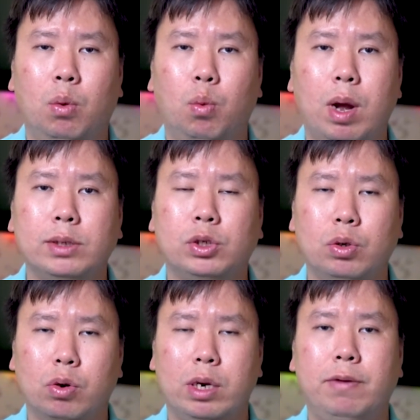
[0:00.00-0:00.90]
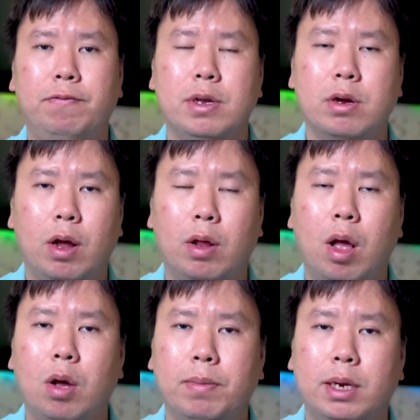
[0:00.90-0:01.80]
once you already figure out
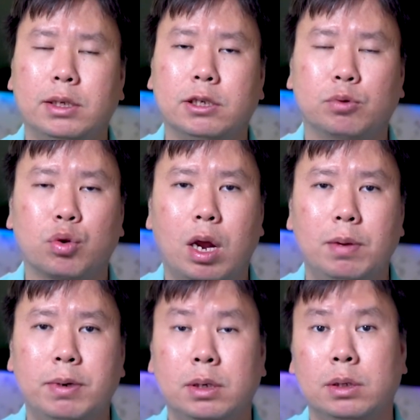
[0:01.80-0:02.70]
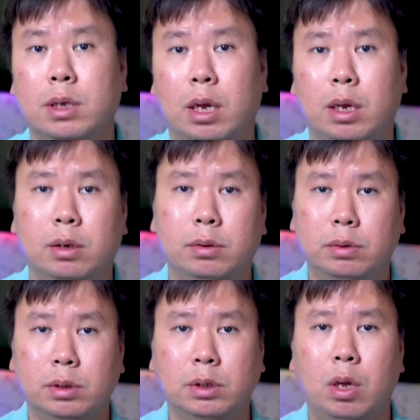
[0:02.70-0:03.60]
how many subscribers and
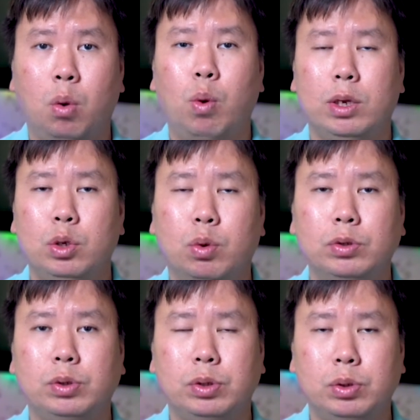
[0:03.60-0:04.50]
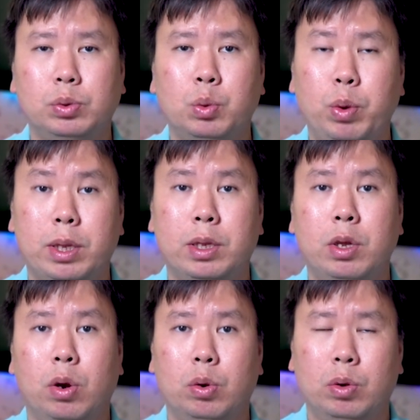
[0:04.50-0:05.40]
what you want to do with
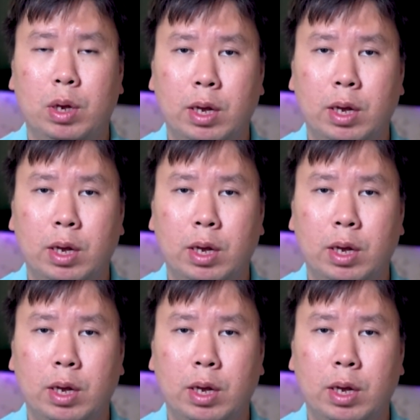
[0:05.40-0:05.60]
your